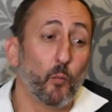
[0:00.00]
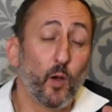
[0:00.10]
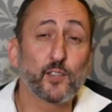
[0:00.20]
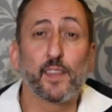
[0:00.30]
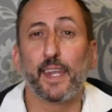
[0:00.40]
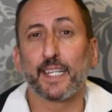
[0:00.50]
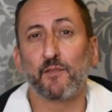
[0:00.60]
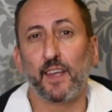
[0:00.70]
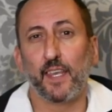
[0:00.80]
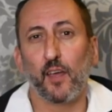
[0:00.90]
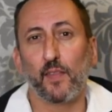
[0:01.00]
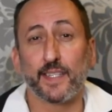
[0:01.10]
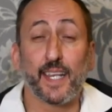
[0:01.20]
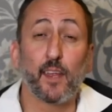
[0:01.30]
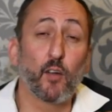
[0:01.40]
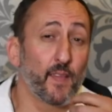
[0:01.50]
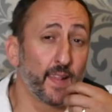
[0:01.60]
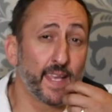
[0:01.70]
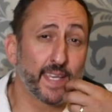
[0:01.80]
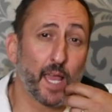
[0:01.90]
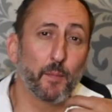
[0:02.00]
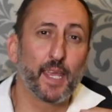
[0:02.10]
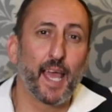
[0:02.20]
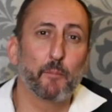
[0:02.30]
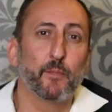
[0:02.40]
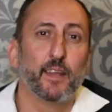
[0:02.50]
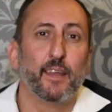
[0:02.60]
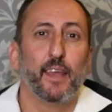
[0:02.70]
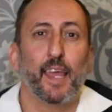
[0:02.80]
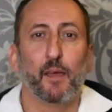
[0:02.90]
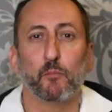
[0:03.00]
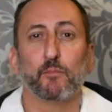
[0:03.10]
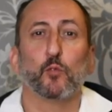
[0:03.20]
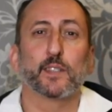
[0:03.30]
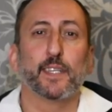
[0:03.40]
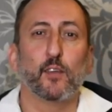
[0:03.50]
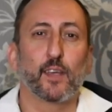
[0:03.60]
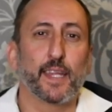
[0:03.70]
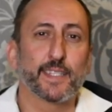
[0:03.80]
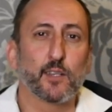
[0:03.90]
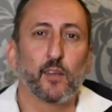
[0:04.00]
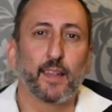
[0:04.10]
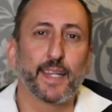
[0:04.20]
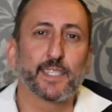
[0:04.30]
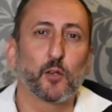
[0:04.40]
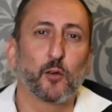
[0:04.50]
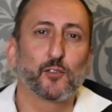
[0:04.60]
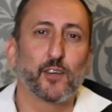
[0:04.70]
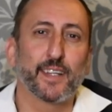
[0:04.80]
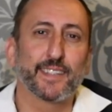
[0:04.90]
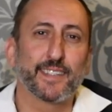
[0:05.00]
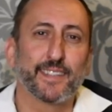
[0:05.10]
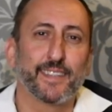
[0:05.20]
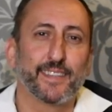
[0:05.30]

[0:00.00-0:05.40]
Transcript: watch the next video that's here on the link coming up, and we'll see you again soon on Let's Talk Drinks.